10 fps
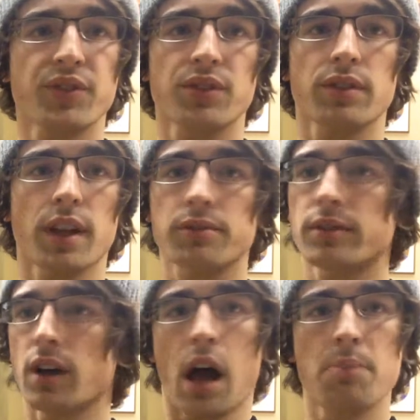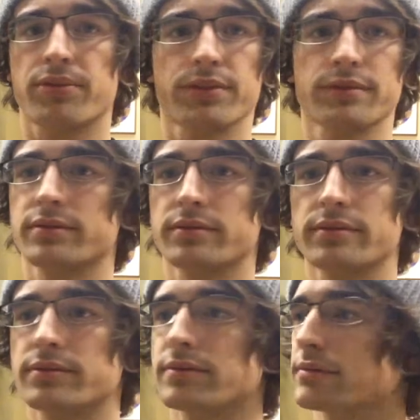successful, I'm
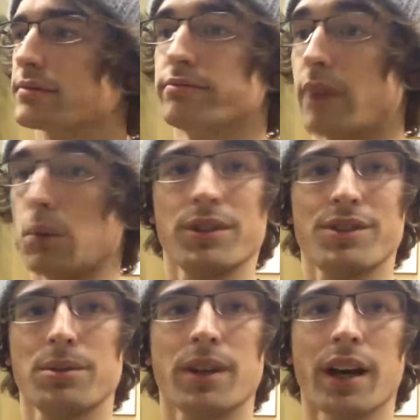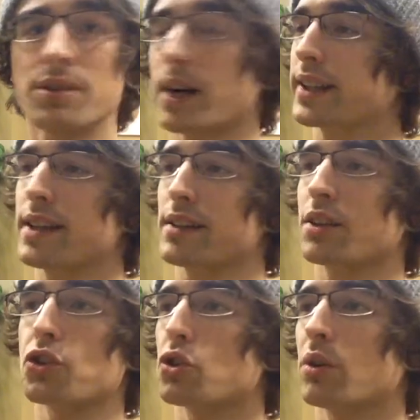going to do what I do. I can't
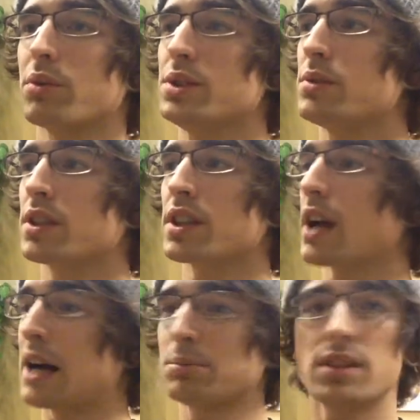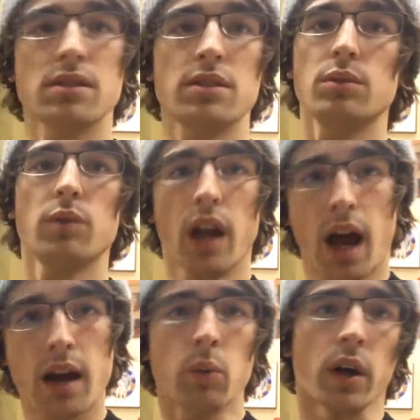control what you think. I'm going to do what
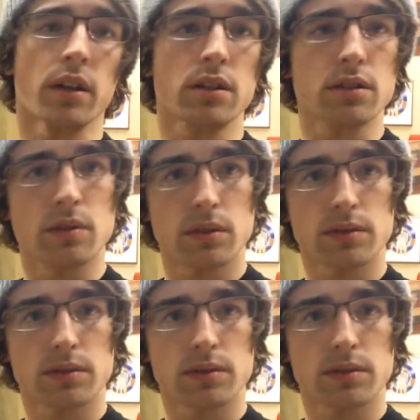I want to do.